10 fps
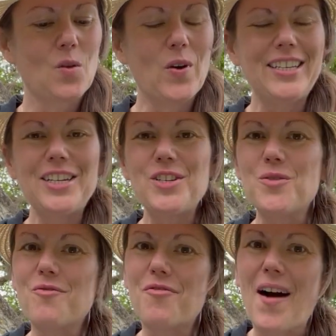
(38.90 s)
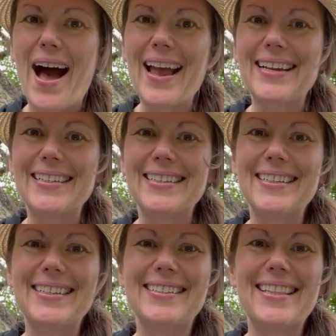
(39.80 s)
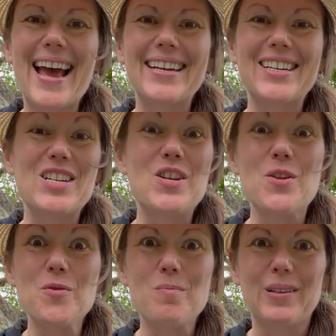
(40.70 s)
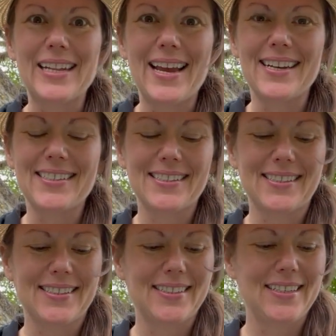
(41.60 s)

What did you find in that new place?